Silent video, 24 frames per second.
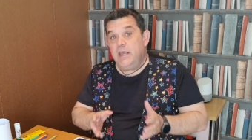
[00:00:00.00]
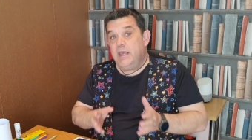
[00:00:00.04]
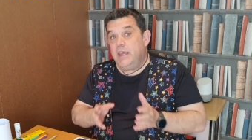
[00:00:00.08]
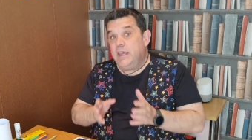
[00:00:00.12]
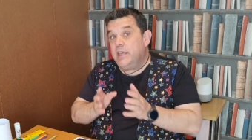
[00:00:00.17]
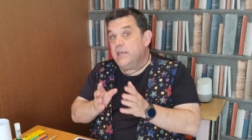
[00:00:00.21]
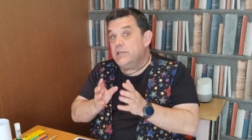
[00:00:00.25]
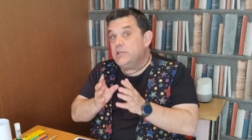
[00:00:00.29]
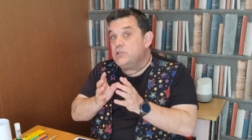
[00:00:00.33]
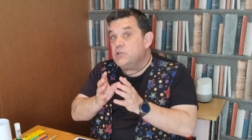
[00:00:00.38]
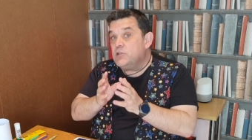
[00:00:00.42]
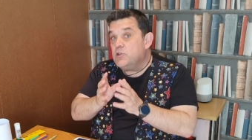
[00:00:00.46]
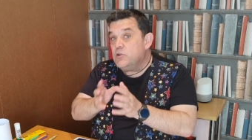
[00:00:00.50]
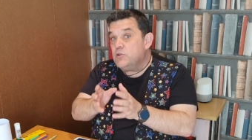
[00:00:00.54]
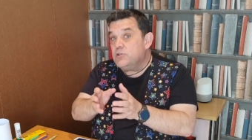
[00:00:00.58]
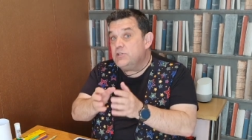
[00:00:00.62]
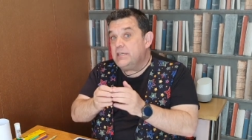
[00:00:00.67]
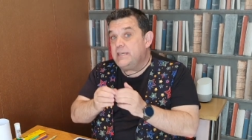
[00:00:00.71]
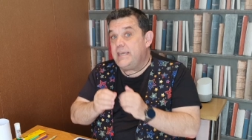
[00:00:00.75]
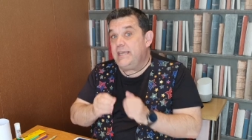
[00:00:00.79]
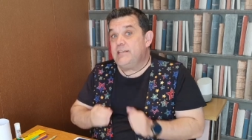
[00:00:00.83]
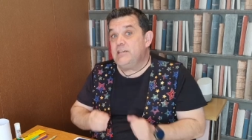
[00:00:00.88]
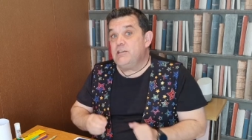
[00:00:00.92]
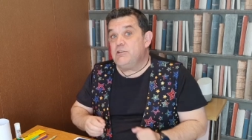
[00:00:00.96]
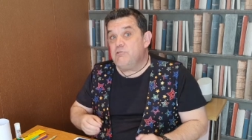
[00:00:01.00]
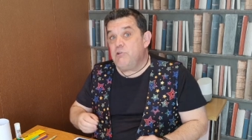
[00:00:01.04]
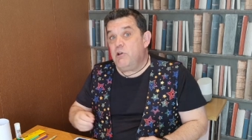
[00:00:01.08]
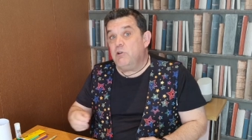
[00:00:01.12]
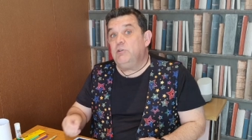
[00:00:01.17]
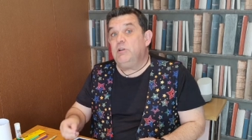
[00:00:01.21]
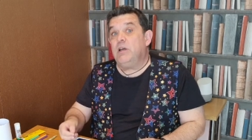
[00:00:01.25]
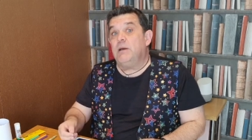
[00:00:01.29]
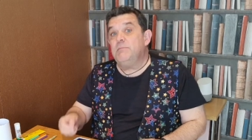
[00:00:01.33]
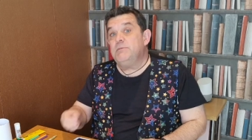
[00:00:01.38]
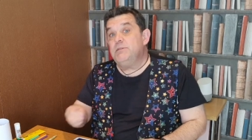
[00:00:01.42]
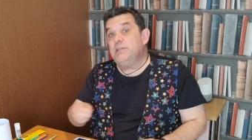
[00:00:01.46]
It's good to get a grown
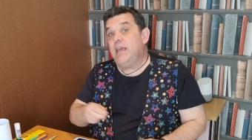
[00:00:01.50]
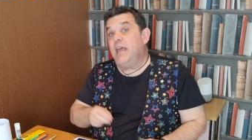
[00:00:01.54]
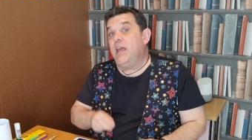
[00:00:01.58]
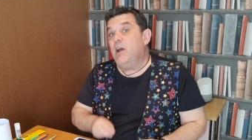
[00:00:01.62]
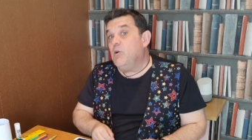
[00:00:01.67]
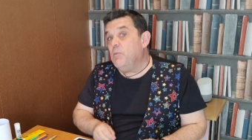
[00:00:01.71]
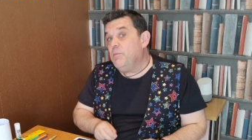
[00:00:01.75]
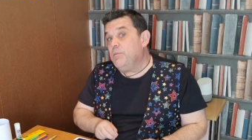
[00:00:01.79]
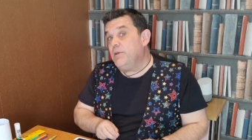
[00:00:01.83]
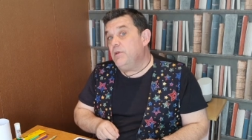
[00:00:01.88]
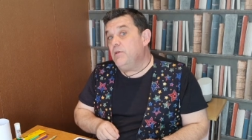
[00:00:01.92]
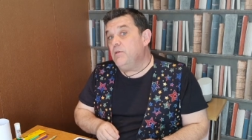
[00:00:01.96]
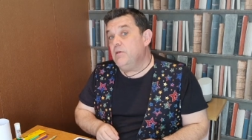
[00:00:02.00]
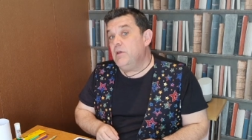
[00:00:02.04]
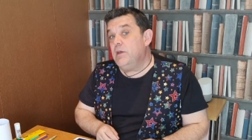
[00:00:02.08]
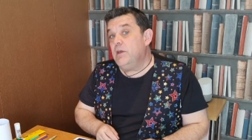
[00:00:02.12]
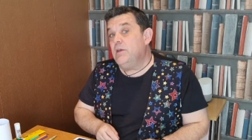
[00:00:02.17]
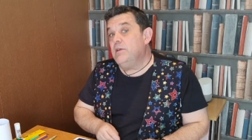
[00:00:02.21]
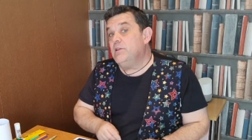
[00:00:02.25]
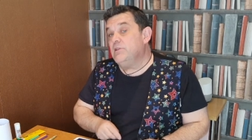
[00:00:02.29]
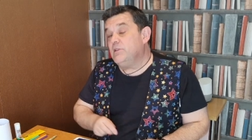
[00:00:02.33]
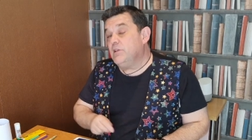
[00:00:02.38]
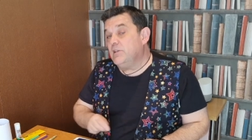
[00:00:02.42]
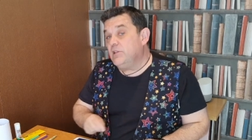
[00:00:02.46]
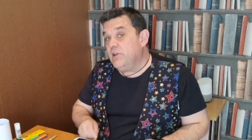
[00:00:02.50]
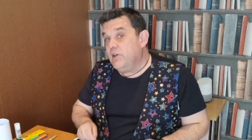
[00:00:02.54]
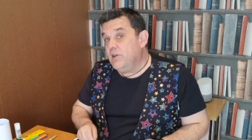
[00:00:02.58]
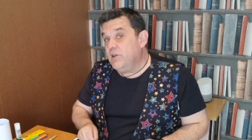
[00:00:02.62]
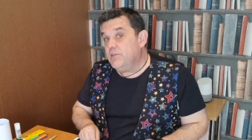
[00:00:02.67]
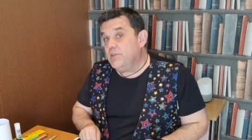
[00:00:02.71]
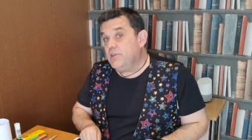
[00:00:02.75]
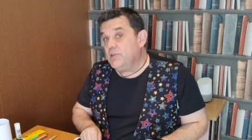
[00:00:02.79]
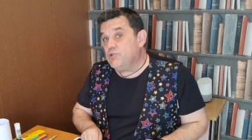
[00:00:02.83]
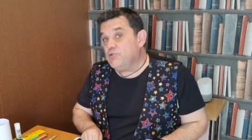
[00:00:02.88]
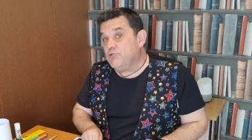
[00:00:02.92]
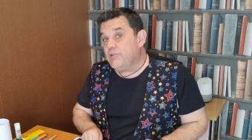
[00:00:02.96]
up to help you to
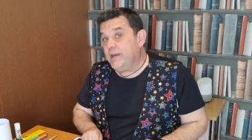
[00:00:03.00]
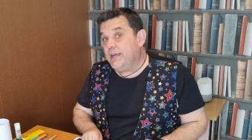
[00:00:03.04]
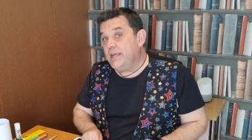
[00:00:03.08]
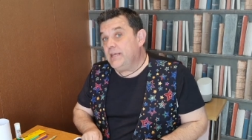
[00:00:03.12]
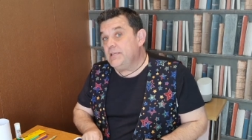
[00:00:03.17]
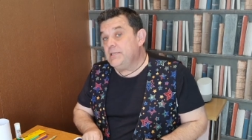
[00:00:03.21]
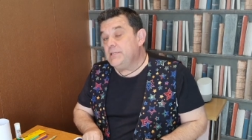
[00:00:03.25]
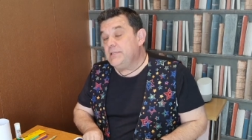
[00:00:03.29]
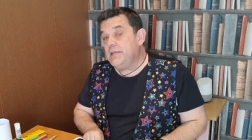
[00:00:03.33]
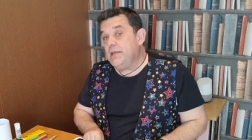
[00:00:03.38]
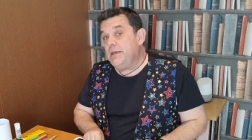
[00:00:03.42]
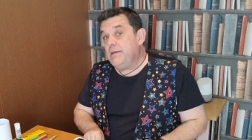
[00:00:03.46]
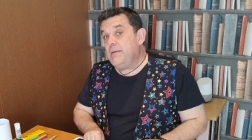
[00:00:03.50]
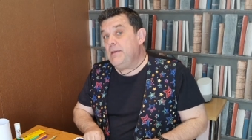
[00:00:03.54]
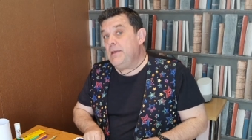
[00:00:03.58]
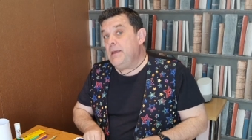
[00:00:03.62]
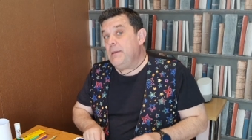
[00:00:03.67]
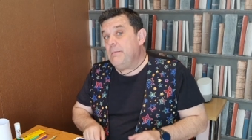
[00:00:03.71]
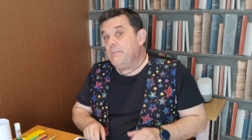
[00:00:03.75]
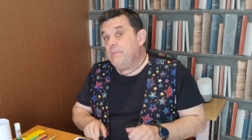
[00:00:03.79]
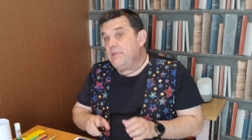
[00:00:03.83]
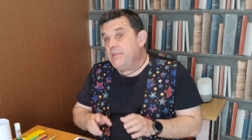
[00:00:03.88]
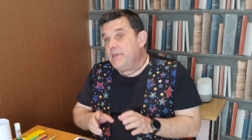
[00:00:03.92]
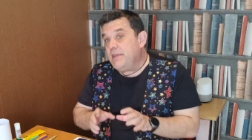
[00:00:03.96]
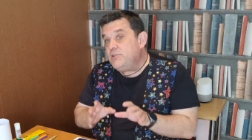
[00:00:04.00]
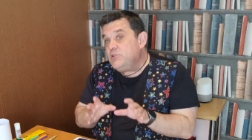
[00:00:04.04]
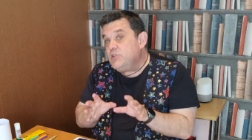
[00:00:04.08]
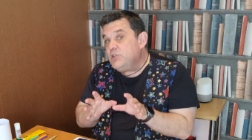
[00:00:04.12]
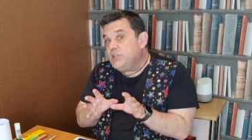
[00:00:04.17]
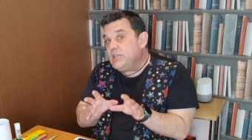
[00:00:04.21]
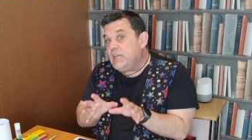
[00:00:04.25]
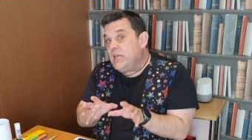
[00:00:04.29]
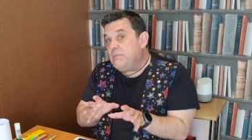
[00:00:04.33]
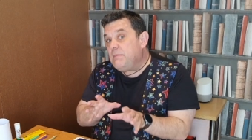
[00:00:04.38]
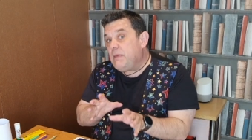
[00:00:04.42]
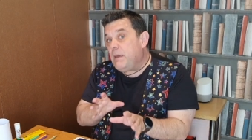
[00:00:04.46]
learn the tricks, but then just
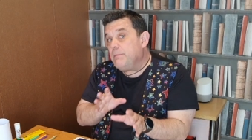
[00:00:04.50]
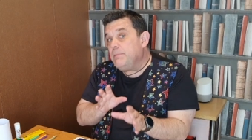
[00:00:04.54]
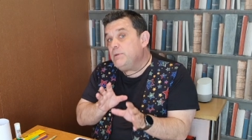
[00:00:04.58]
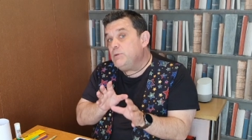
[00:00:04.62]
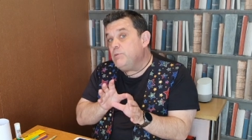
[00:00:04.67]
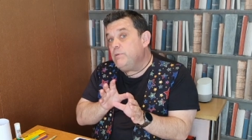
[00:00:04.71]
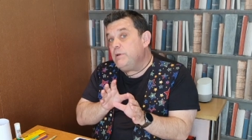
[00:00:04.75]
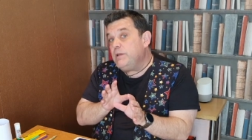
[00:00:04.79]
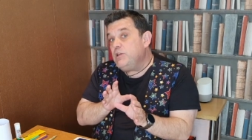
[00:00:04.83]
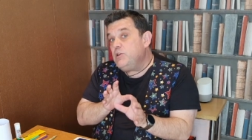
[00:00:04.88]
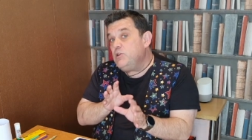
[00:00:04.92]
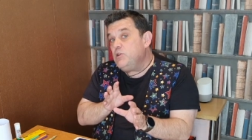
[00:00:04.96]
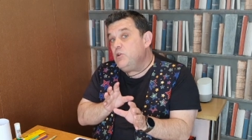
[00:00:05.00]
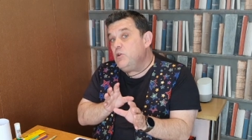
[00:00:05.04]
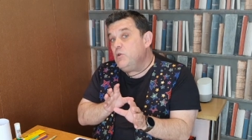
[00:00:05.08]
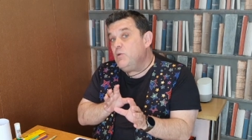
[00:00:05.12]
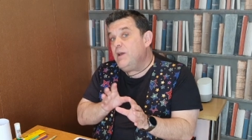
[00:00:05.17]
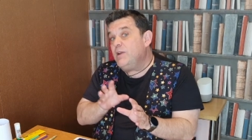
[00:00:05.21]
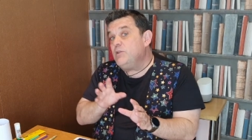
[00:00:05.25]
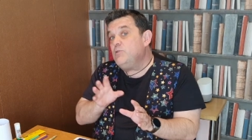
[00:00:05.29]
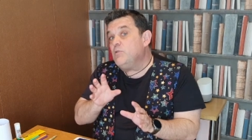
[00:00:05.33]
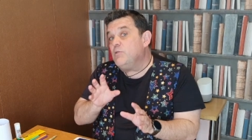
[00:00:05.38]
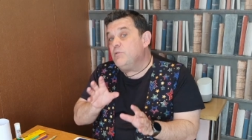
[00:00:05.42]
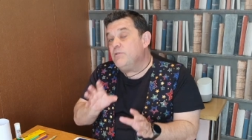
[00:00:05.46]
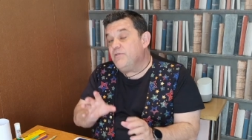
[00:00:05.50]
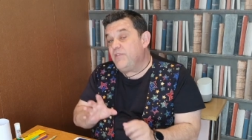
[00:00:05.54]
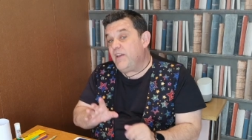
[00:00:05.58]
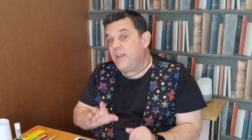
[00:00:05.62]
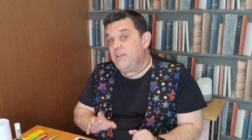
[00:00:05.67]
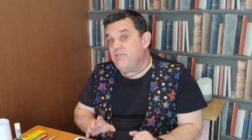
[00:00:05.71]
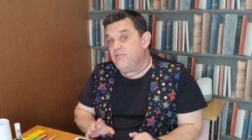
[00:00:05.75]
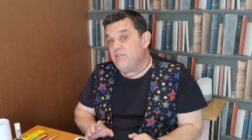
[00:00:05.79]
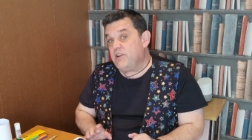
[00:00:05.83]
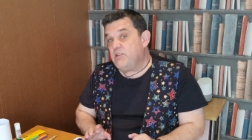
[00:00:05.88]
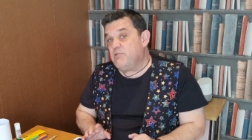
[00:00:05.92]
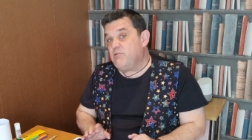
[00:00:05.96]
keep that between you and your
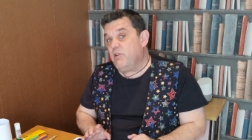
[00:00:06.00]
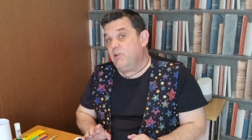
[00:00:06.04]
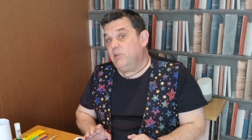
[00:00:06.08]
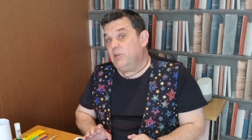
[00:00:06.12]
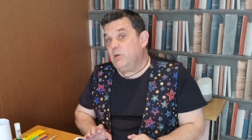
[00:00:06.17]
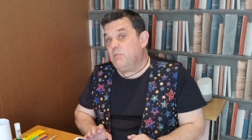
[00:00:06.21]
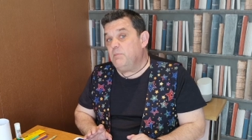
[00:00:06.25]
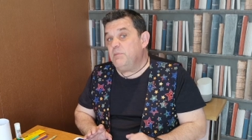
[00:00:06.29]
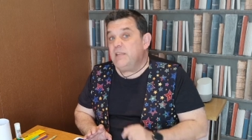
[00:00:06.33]
favorite grown up.